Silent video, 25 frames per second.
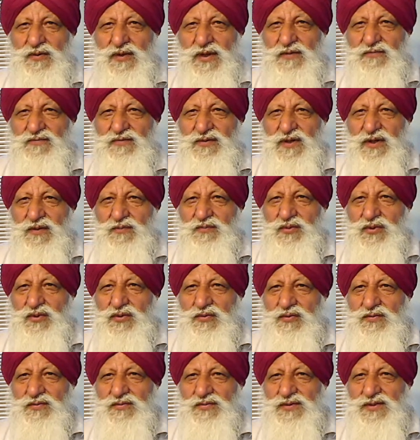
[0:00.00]
to give
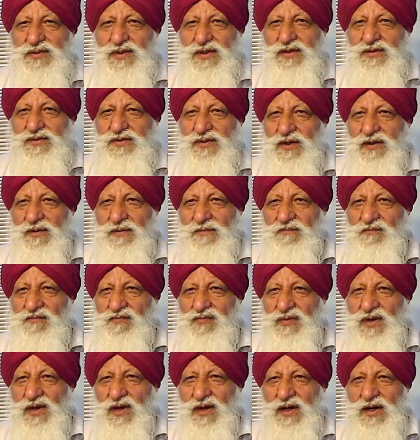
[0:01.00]
tribute to Caesar
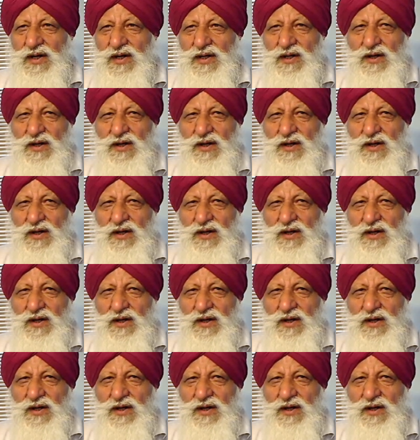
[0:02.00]
or